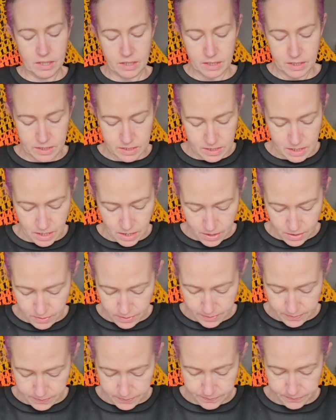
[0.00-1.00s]

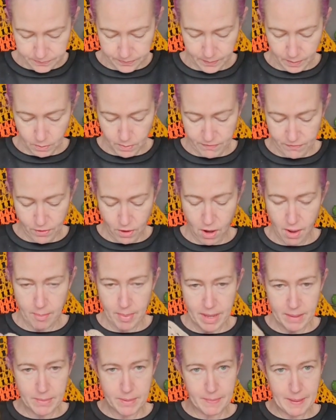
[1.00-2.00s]
So we've got a
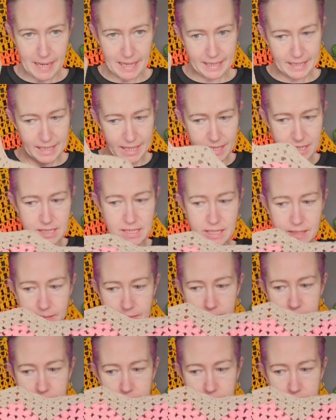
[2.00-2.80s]
baby blanket.